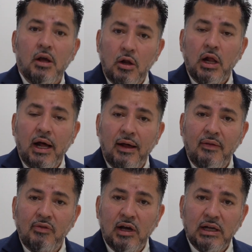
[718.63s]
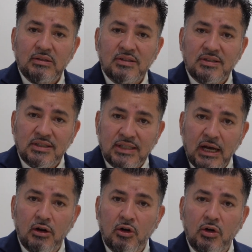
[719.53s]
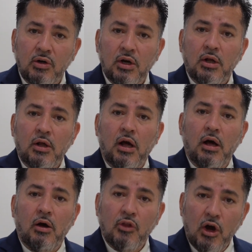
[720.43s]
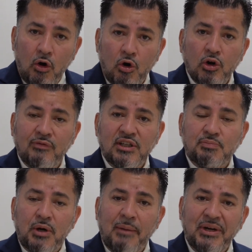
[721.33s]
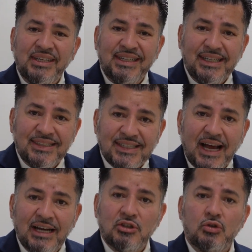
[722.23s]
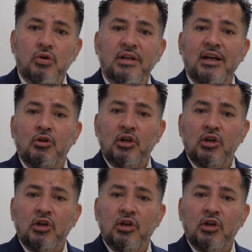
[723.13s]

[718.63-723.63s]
the seller, the owner of this property, decided to do another